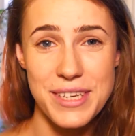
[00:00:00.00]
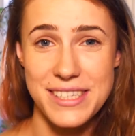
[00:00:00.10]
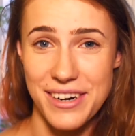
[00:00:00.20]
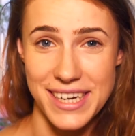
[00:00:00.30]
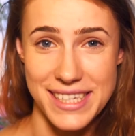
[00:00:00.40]
we're
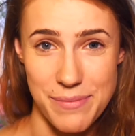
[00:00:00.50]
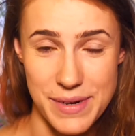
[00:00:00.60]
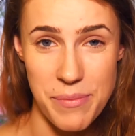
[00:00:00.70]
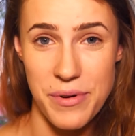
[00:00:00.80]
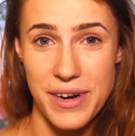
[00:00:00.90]
starting
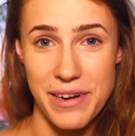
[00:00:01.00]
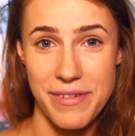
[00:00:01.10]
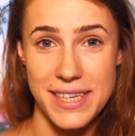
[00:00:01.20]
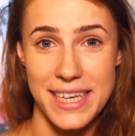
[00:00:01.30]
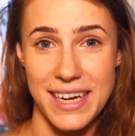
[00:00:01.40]
September and it
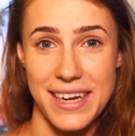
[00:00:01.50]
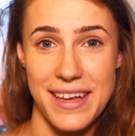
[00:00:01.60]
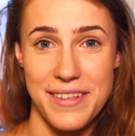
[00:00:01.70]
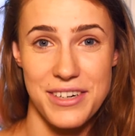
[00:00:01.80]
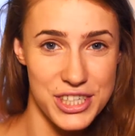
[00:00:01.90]
feels like
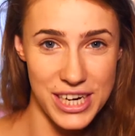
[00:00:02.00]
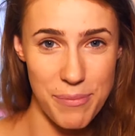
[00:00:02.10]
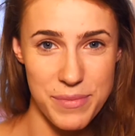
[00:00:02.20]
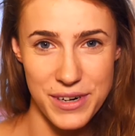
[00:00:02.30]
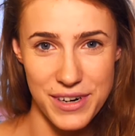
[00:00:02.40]
another
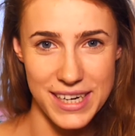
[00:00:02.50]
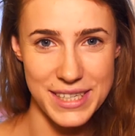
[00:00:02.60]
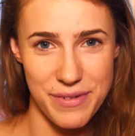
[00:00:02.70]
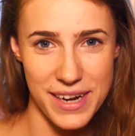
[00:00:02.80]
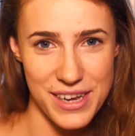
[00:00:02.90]
chapter
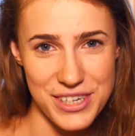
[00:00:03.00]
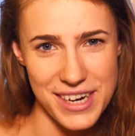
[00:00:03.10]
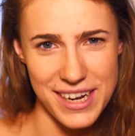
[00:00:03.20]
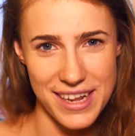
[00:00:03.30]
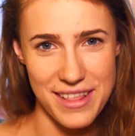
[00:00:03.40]
is finished
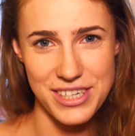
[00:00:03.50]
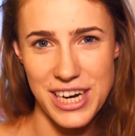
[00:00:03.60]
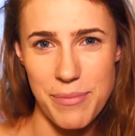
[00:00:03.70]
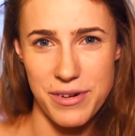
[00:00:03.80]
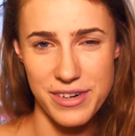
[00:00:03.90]
and another
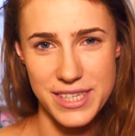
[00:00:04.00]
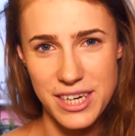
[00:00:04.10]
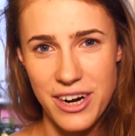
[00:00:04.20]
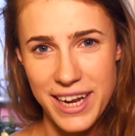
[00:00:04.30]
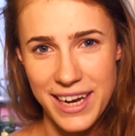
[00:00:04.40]
chapter is
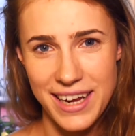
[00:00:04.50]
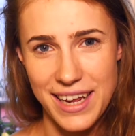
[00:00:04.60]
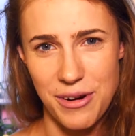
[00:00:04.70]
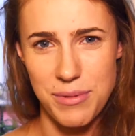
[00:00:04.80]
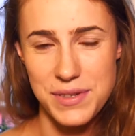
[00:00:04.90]
starting.
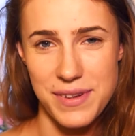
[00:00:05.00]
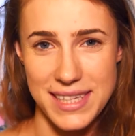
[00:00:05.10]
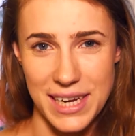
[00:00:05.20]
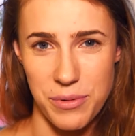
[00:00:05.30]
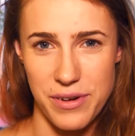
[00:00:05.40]
It always
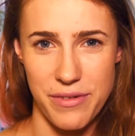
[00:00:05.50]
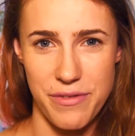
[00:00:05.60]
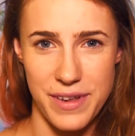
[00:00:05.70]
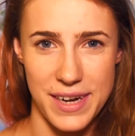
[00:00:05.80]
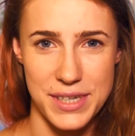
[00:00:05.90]
feels like when you
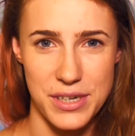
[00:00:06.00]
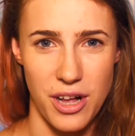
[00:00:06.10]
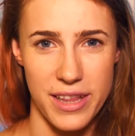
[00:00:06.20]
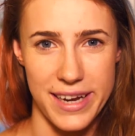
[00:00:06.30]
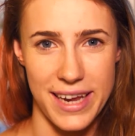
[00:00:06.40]
finish
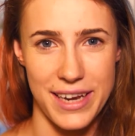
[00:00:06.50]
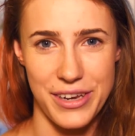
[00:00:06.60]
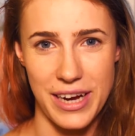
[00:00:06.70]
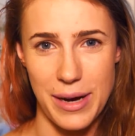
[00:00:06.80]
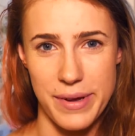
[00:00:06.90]
holiday and
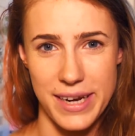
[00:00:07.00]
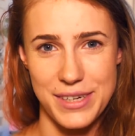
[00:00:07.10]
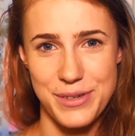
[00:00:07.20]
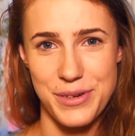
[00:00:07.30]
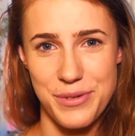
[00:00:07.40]
you're coming
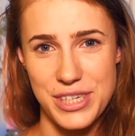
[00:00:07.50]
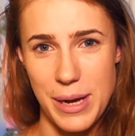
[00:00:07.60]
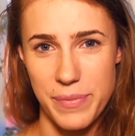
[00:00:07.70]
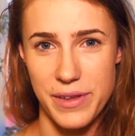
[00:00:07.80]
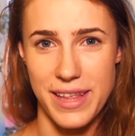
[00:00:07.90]
into a new
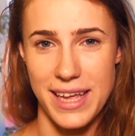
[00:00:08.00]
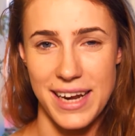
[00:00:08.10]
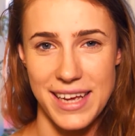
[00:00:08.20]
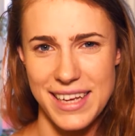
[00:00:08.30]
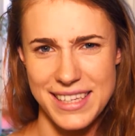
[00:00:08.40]
chapter that
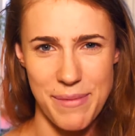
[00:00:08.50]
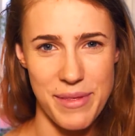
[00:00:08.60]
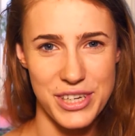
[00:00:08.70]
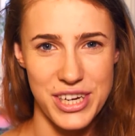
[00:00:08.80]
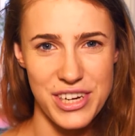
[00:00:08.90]

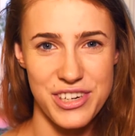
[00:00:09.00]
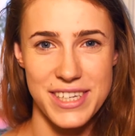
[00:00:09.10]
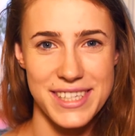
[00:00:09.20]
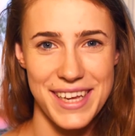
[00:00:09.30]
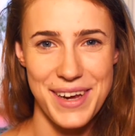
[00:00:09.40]
something changes.